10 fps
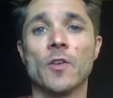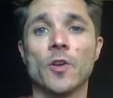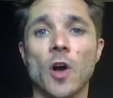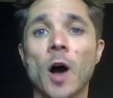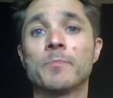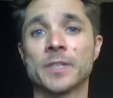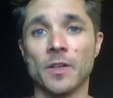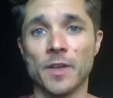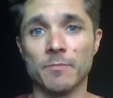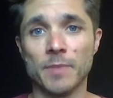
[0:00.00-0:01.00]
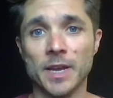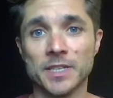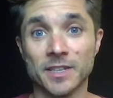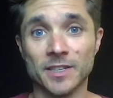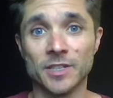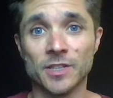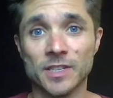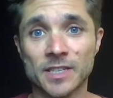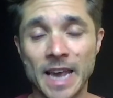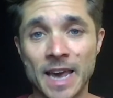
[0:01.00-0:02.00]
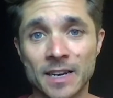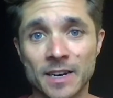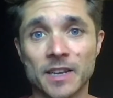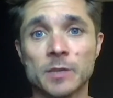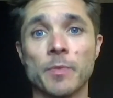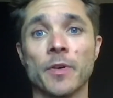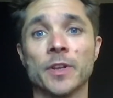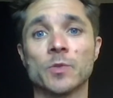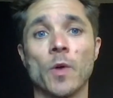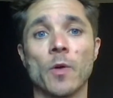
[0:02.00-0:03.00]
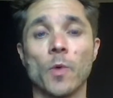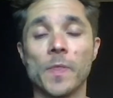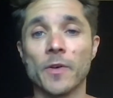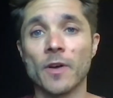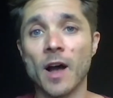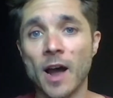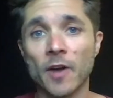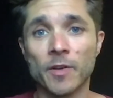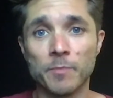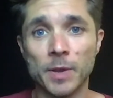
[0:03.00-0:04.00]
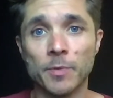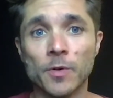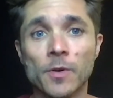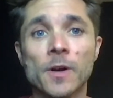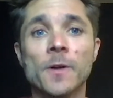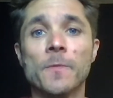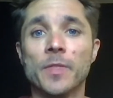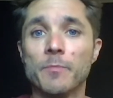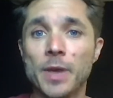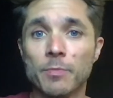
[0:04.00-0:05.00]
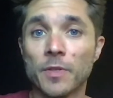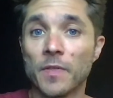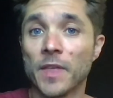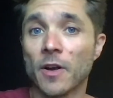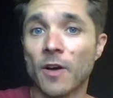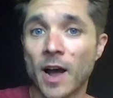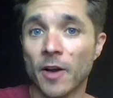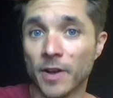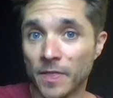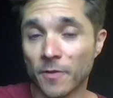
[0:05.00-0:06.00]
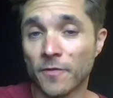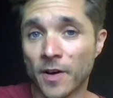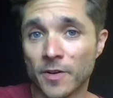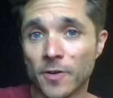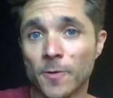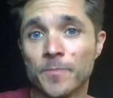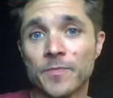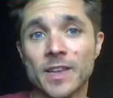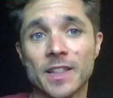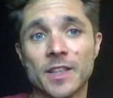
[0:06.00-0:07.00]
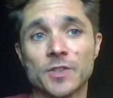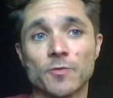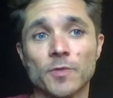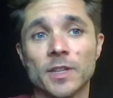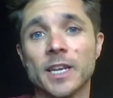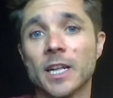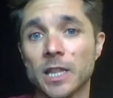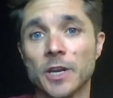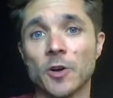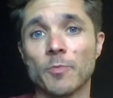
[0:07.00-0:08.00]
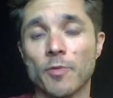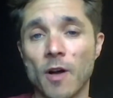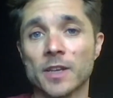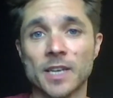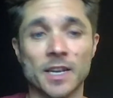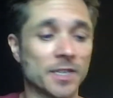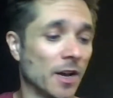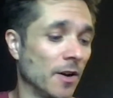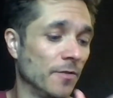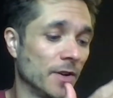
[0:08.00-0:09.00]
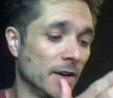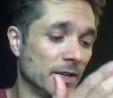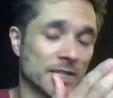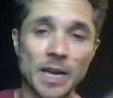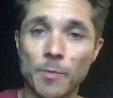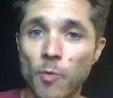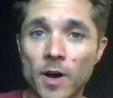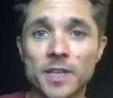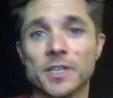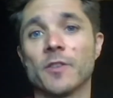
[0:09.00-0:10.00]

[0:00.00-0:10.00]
upsell them basically to this candidate experience where when they're hiring people, the people that they are hiring in their funnel get this really clear process of step one is